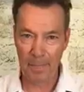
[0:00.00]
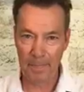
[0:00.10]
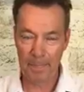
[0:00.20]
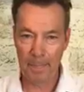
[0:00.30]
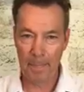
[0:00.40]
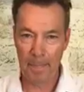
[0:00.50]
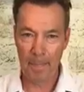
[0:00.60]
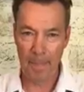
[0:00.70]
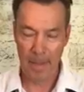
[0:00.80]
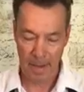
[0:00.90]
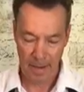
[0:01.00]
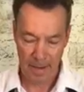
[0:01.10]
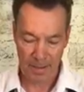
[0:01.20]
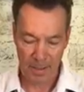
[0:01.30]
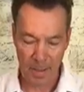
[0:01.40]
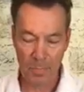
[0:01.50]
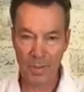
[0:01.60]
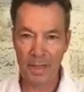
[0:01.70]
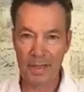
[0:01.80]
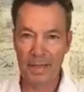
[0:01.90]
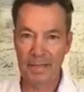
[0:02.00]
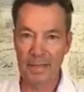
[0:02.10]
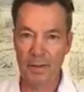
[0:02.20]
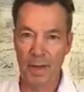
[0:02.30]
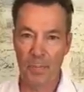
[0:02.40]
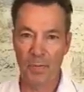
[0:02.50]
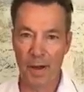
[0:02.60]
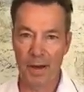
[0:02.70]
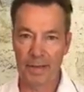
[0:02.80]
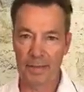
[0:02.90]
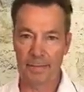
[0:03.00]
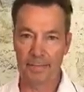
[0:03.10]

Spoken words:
to completely seal that product.